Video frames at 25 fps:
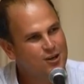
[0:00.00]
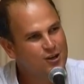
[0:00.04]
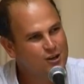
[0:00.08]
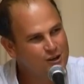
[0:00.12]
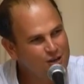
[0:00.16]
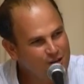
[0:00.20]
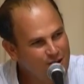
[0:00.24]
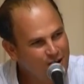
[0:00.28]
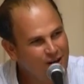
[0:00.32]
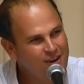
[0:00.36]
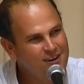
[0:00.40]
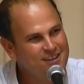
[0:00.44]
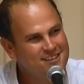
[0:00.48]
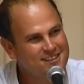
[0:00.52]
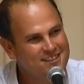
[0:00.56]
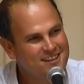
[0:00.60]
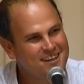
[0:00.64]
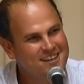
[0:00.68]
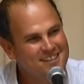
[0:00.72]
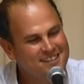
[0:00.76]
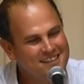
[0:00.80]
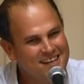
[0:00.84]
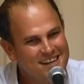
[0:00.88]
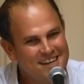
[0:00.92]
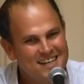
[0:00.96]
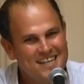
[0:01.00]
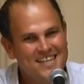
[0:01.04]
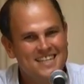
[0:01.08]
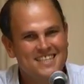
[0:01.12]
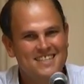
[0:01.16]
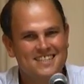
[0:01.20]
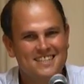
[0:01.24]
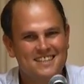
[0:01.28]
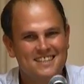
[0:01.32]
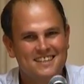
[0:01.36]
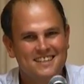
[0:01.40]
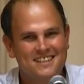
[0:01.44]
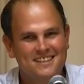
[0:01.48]
Knoll says,
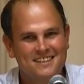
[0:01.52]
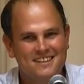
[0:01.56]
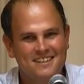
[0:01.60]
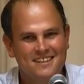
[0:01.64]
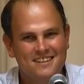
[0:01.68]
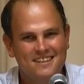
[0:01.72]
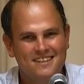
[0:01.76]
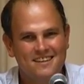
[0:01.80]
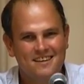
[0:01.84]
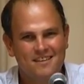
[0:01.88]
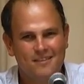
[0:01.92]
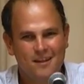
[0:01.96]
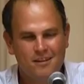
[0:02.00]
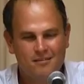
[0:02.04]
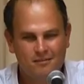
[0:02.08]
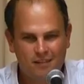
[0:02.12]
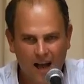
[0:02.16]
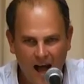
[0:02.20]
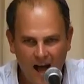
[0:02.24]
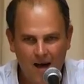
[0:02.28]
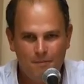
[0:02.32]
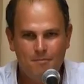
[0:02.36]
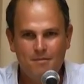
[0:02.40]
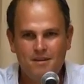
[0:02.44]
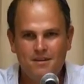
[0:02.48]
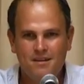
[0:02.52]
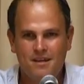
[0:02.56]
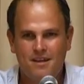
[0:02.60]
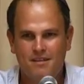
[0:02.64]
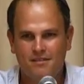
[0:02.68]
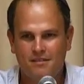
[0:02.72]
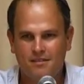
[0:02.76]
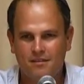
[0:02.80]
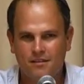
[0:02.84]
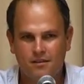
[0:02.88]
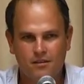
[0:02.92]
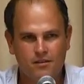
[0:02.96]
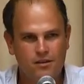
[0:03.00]
it's the dominant.